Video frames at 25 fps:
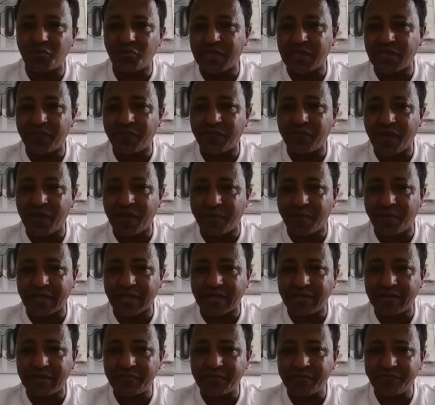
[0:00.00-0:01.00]
fabric.
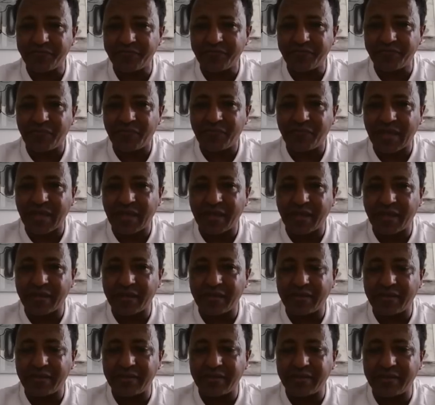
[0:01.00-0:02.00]
And
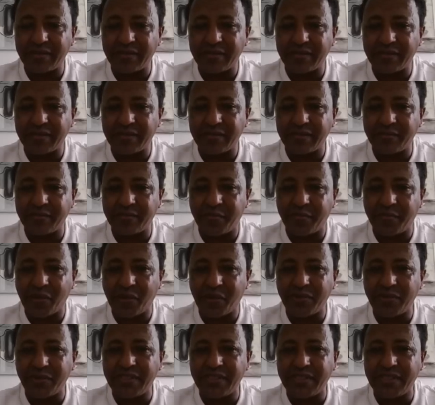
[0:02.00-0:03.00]
my question
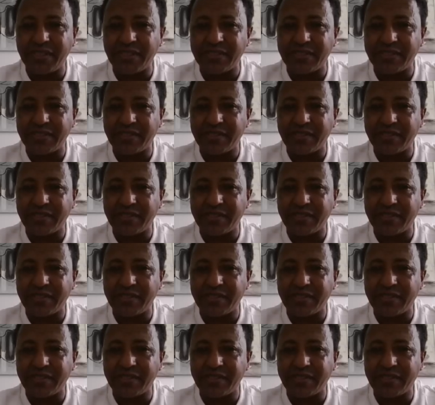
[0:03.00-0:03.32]
is,